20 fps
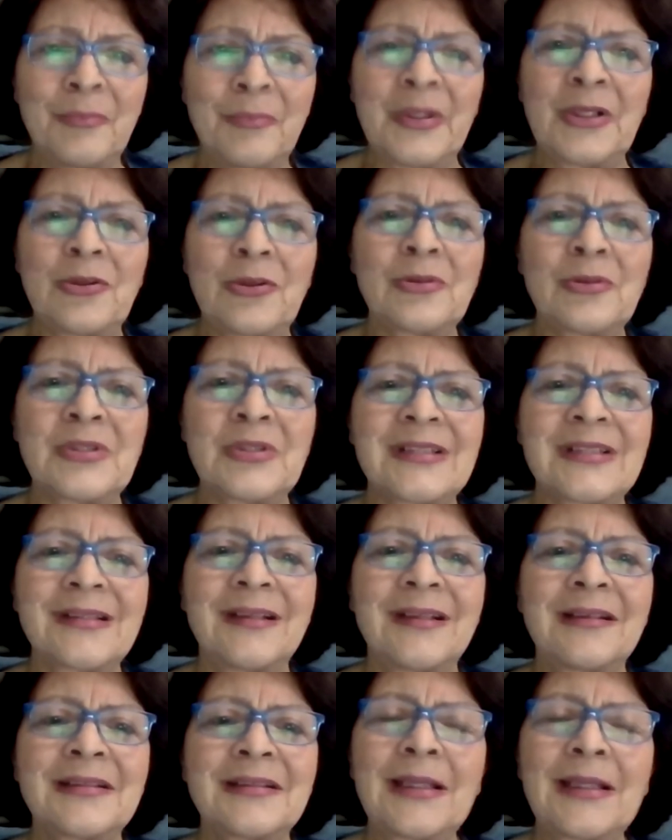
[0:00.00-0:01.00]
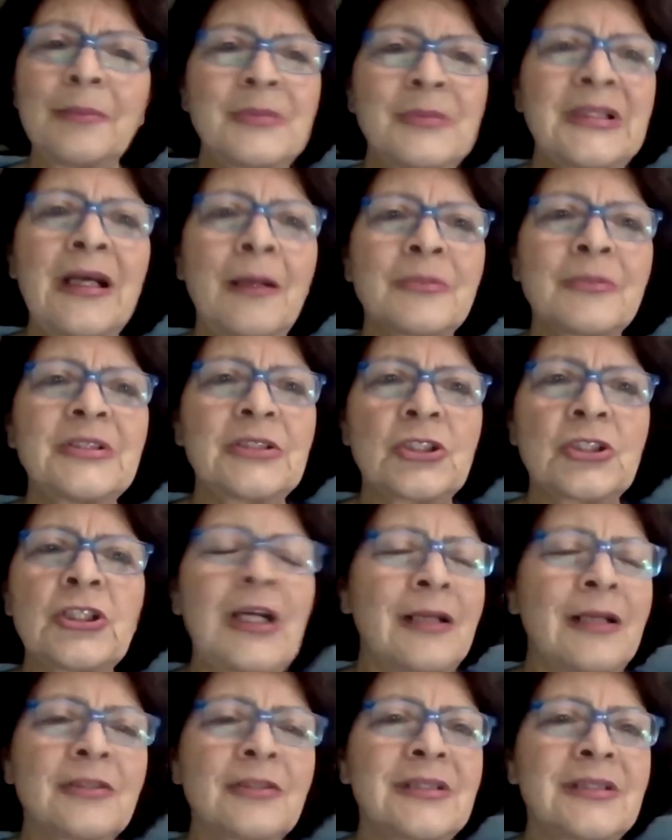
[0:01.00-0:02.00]
because sometimes the
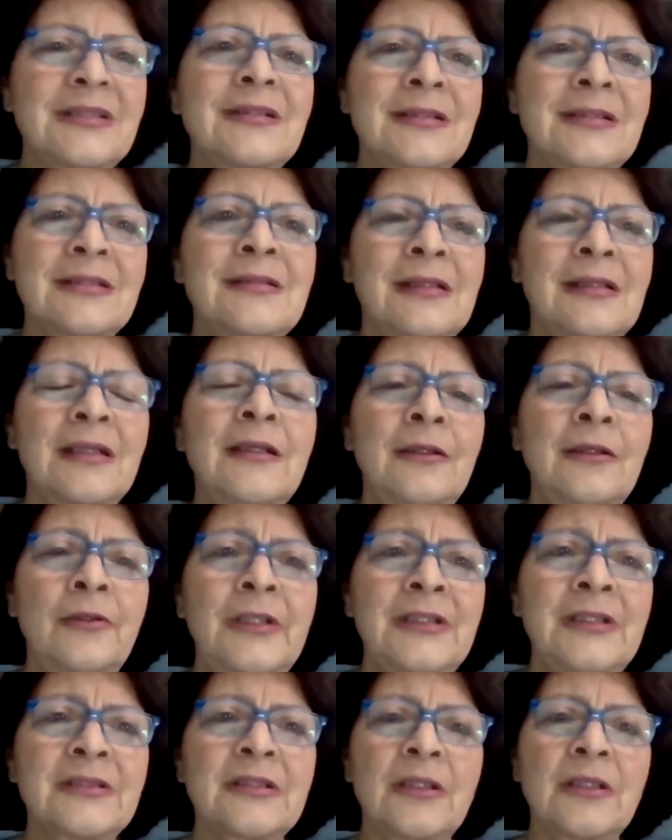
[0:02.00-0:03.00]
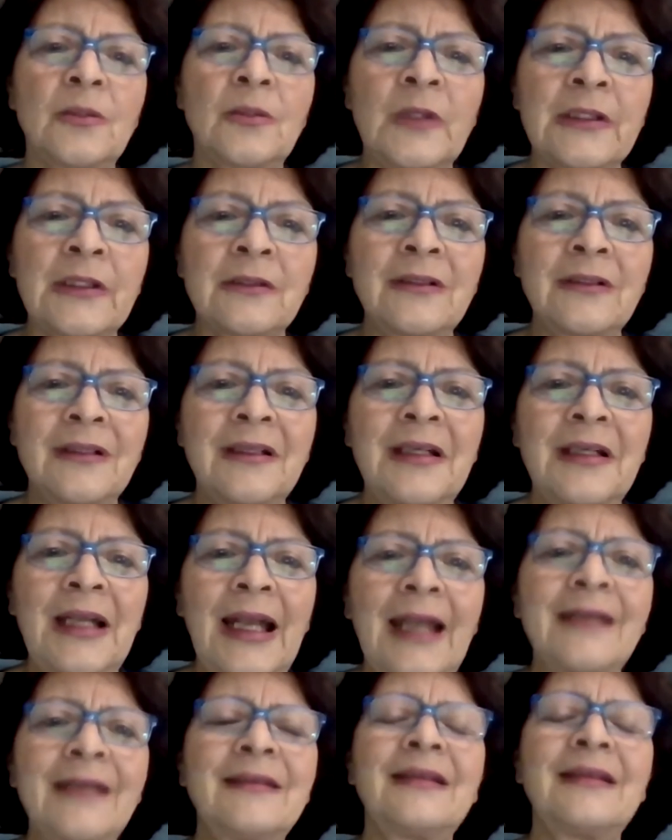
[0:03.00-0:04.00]
child just isn't hearing so well
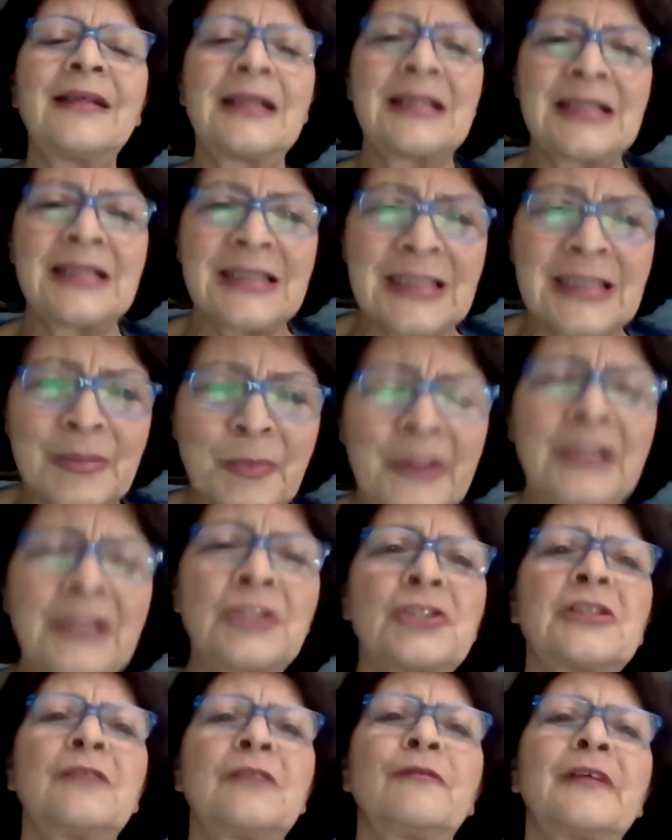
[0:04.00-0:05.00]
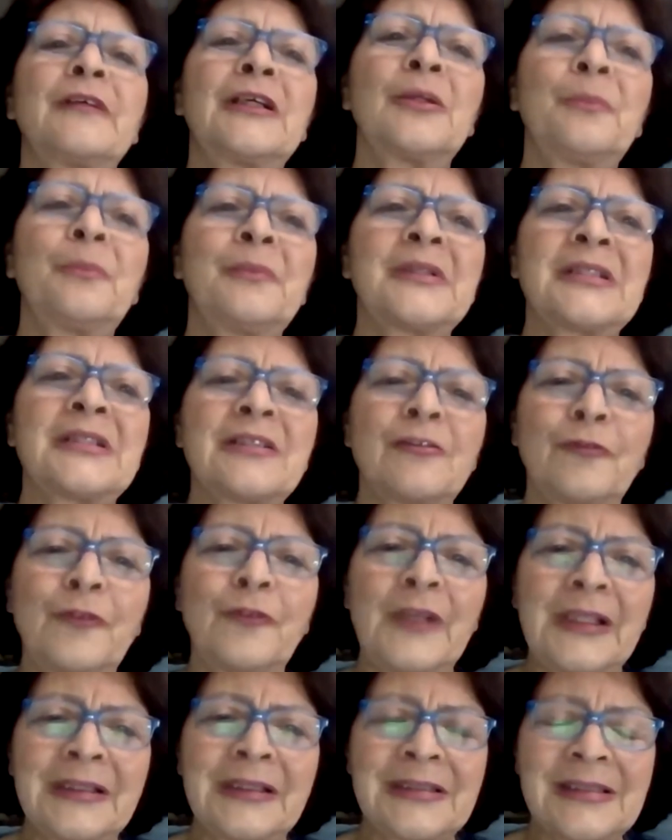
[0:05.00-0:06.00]
and then speech development's
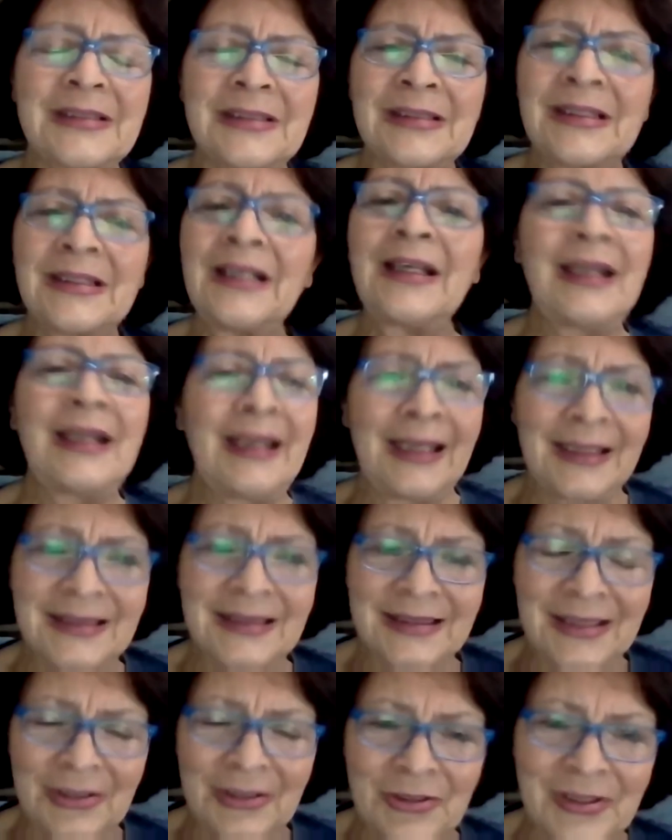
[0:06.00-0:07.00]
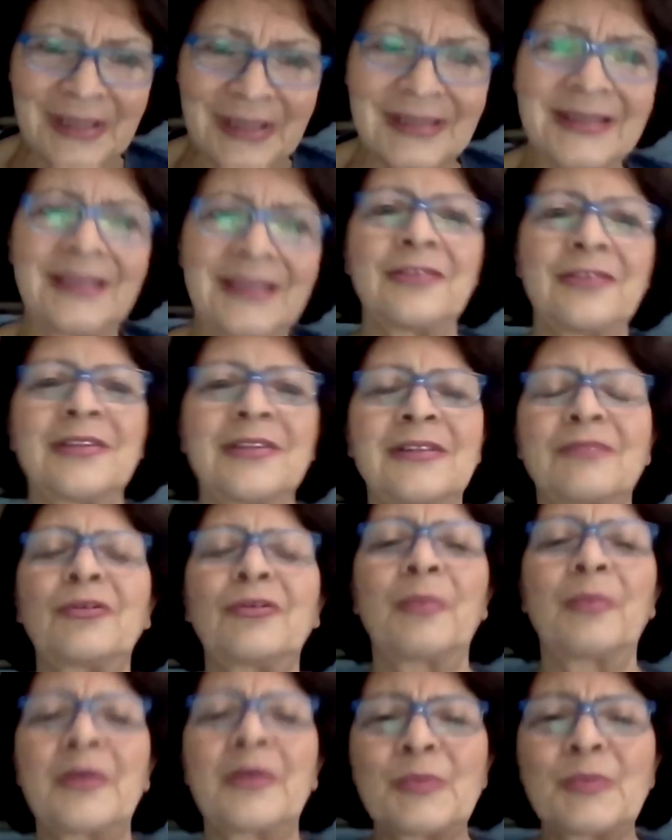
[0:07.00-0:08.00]
affected, et cetera,
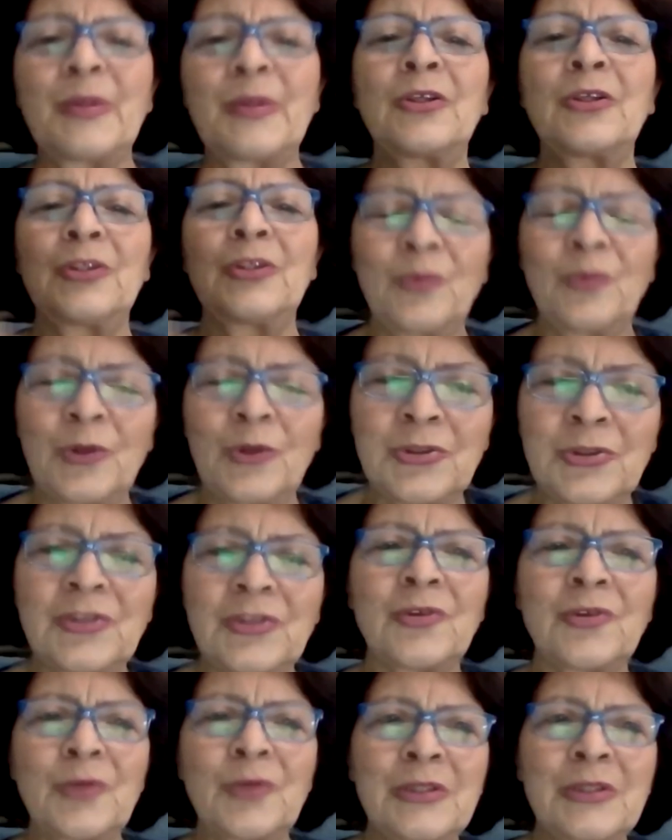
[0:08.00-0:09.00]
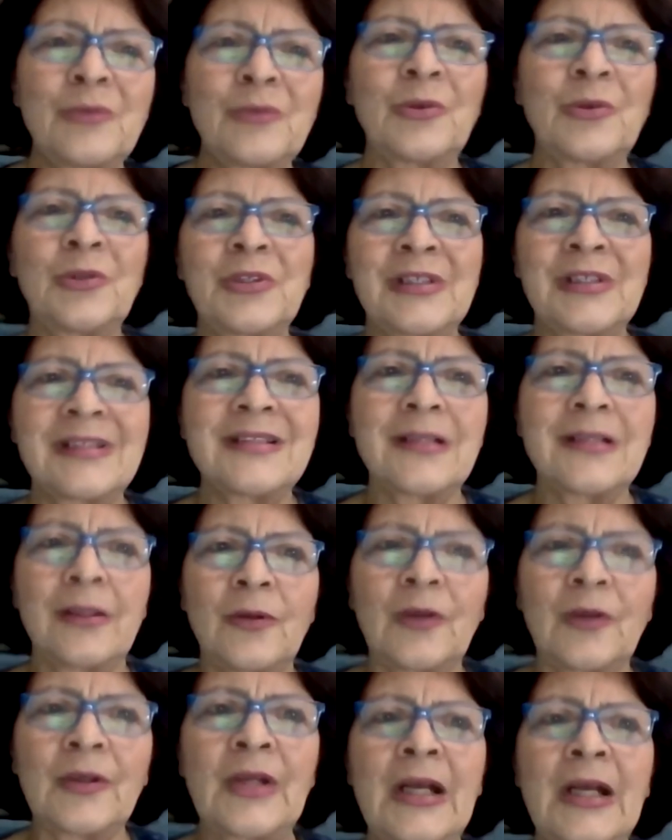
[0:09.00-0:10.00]
from spoken word to the written word and so
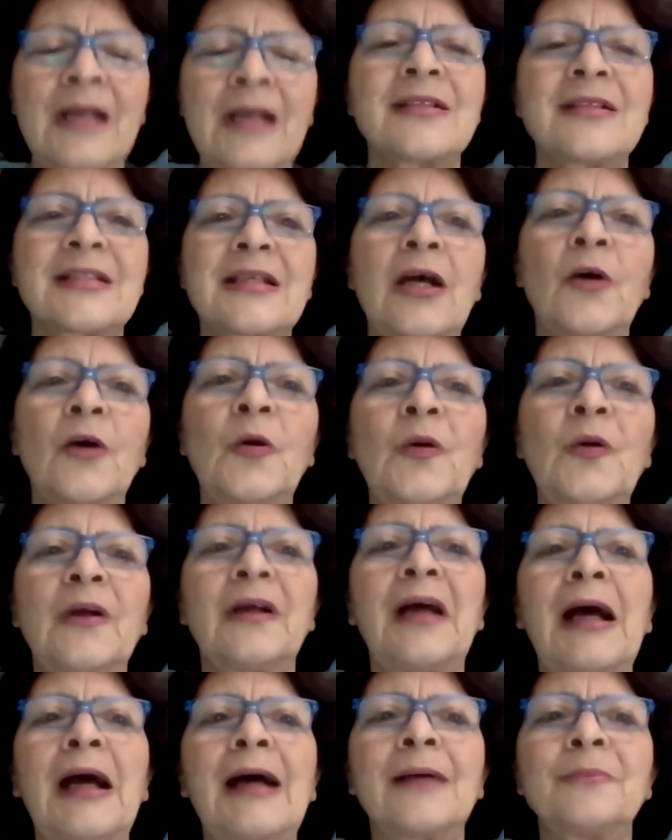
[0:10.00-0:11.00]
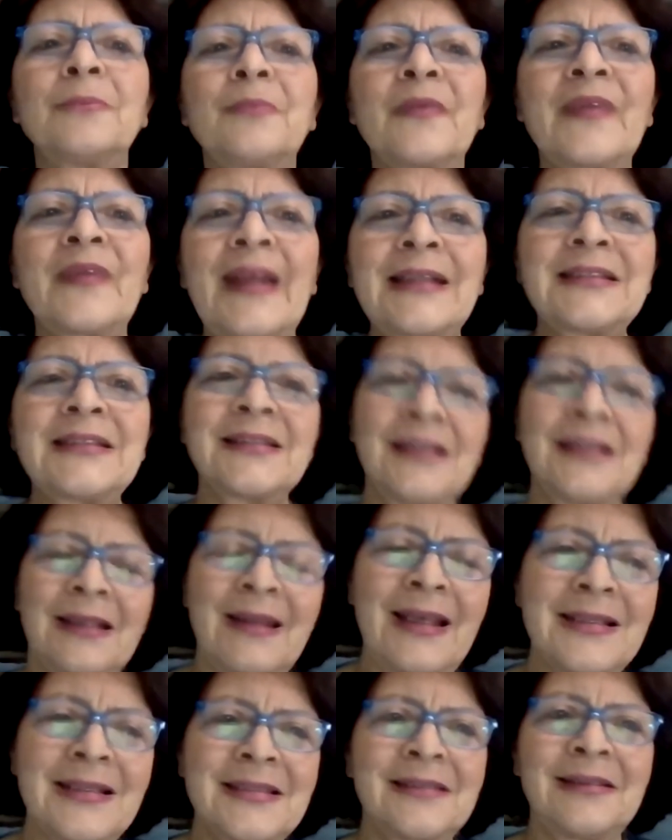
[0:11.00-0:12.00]
on. So
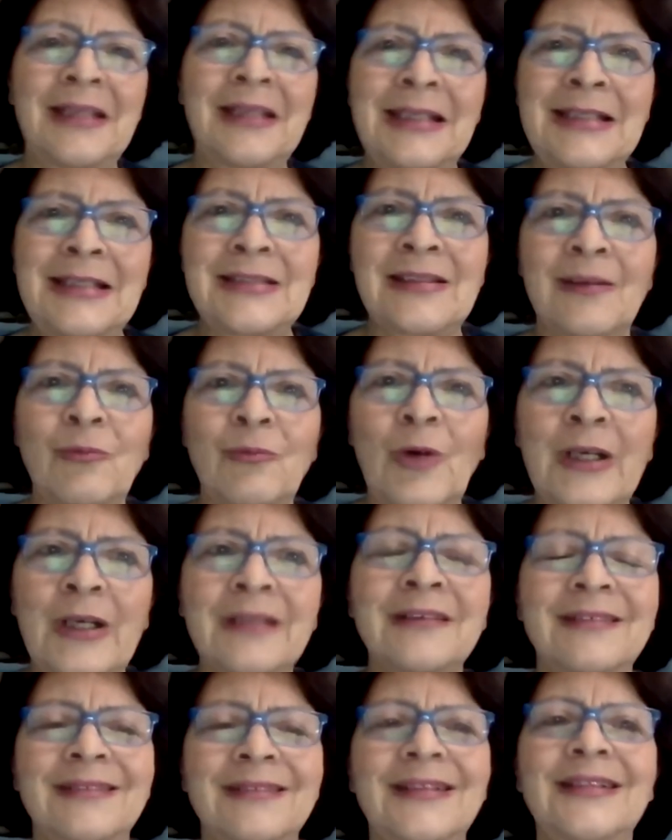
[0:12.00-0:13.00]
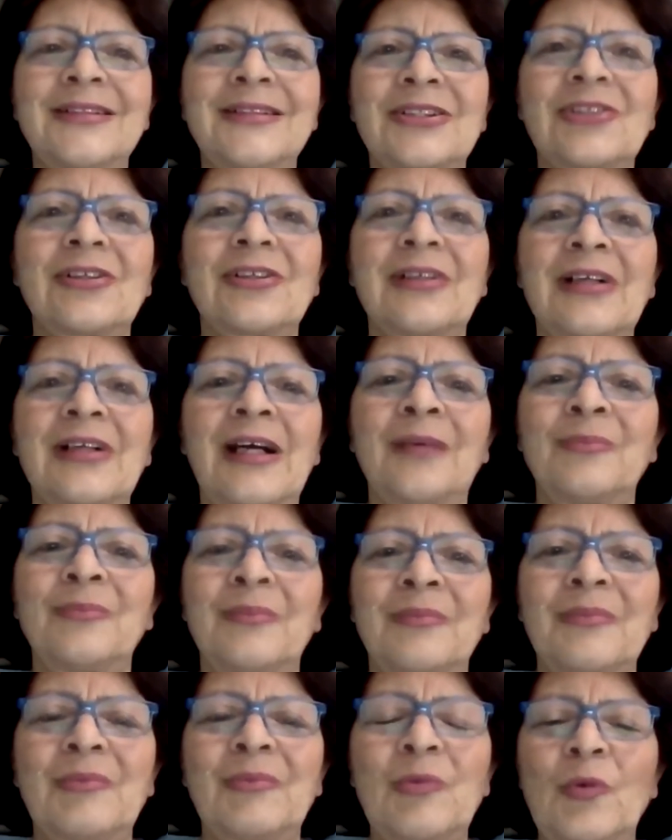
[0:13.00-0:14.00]
that's an easy one, is to
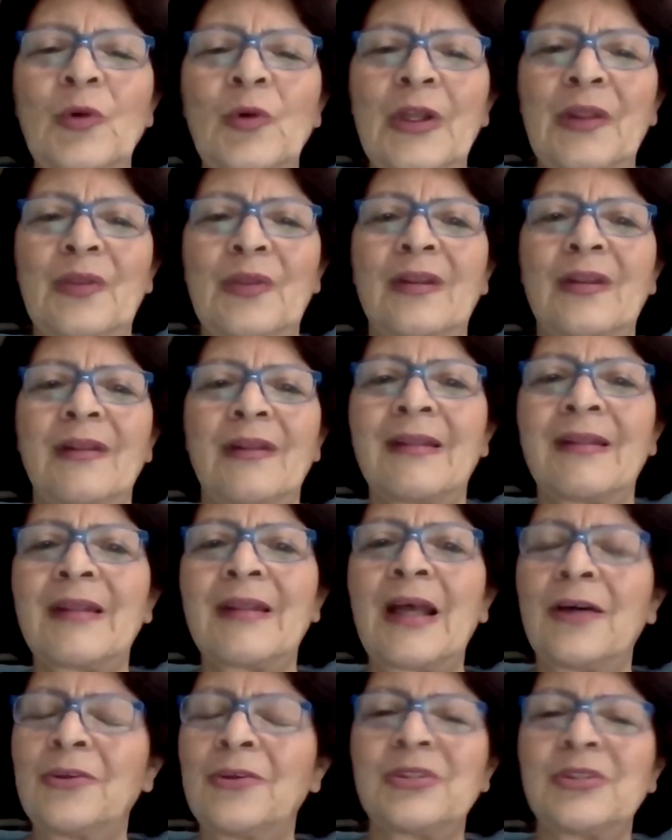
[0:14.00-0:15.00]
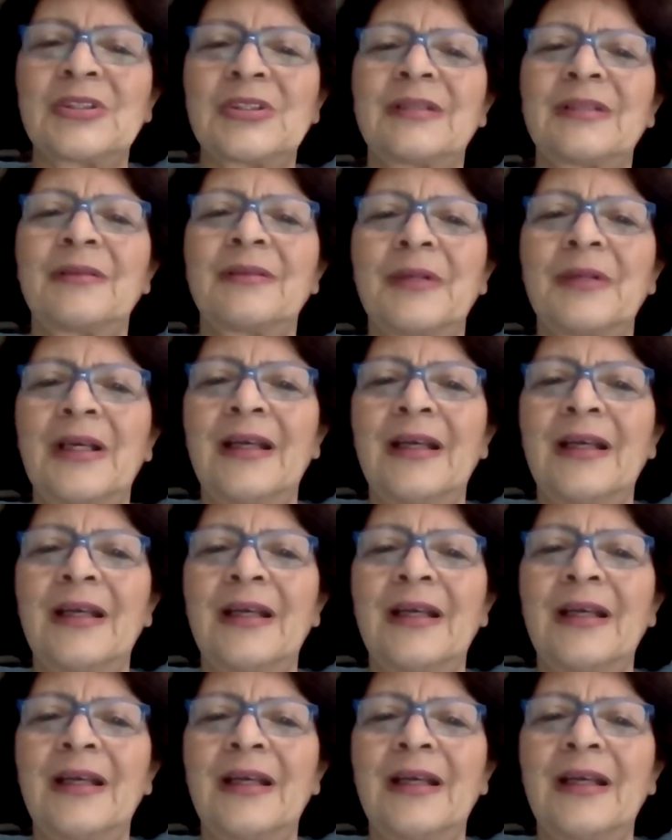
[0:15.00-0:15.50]
come with those